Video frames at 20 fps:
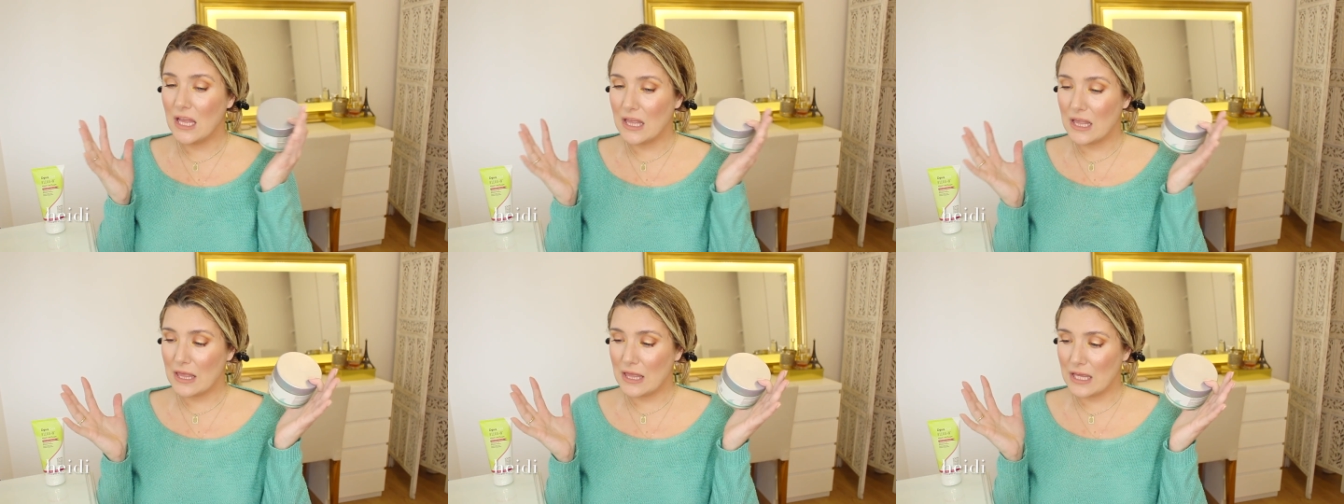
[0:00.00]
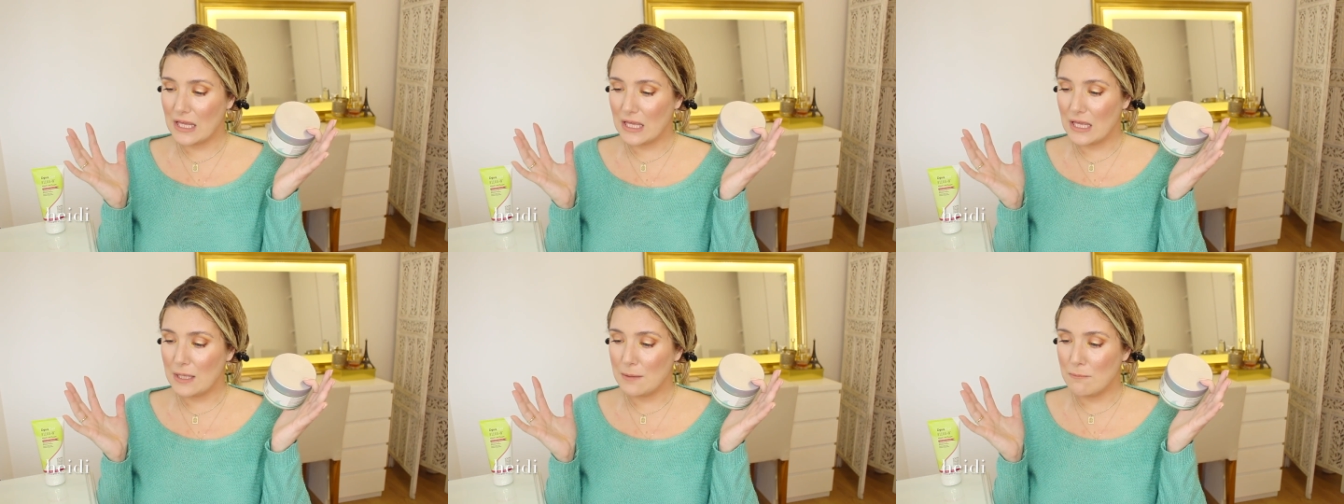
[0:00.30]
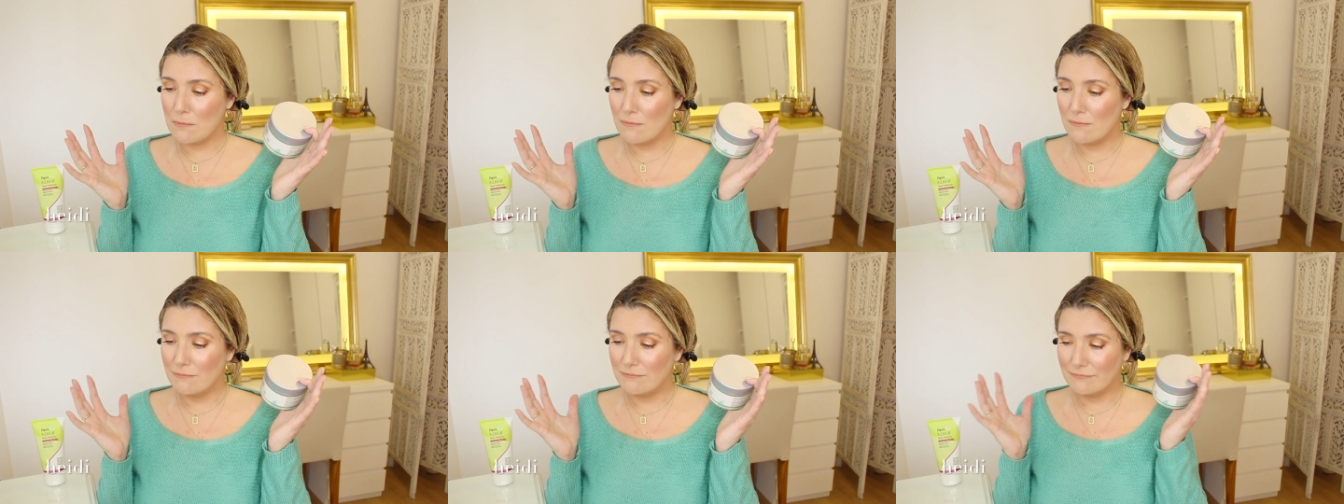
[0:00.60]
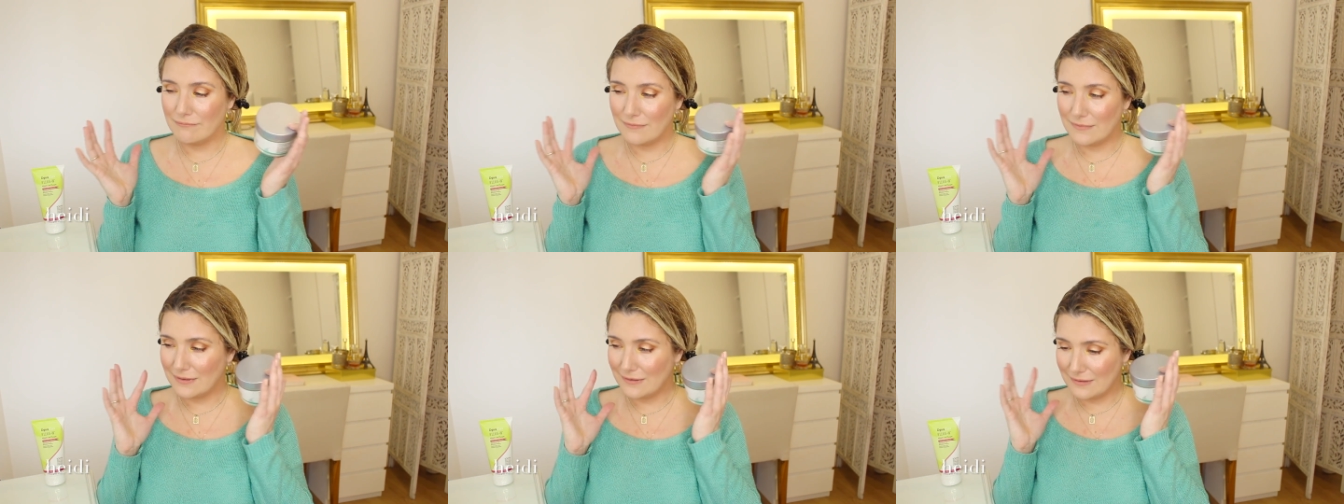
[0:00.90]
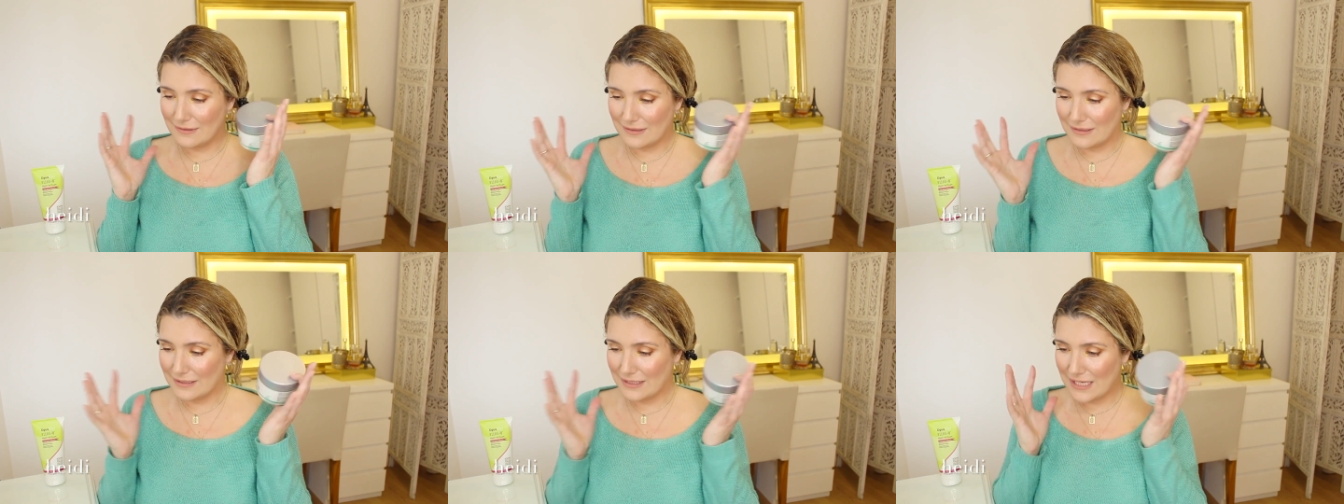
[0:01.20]
the
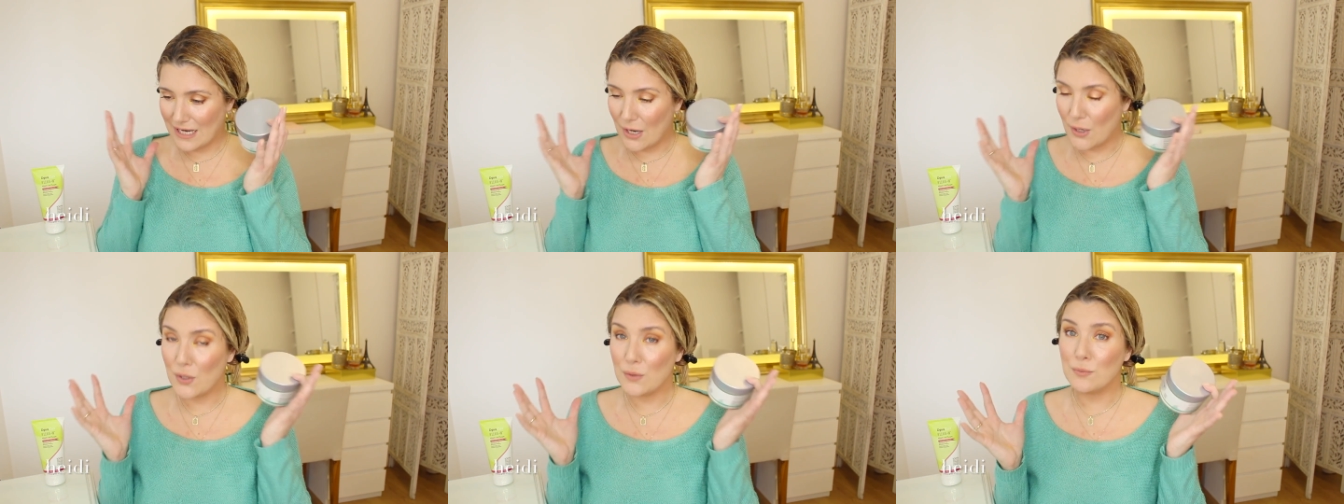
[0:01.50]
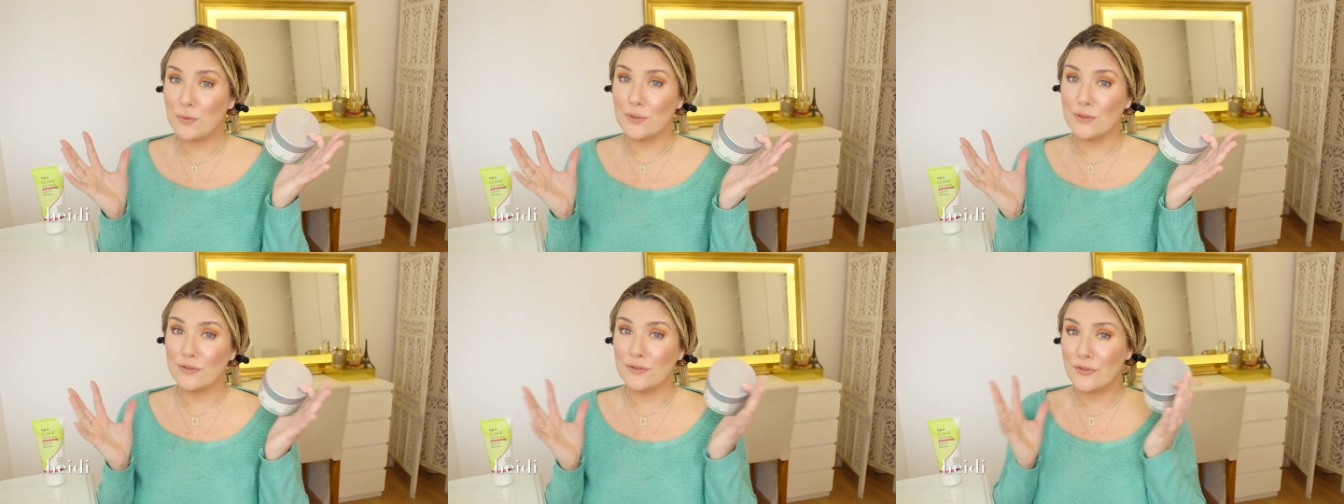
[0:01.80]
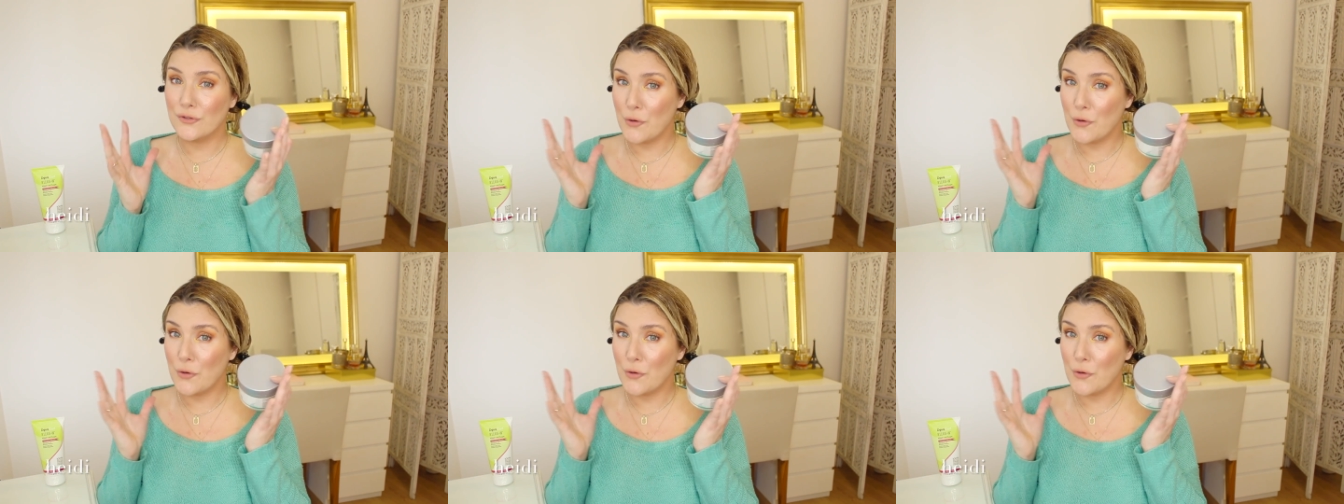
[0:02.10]
terrible,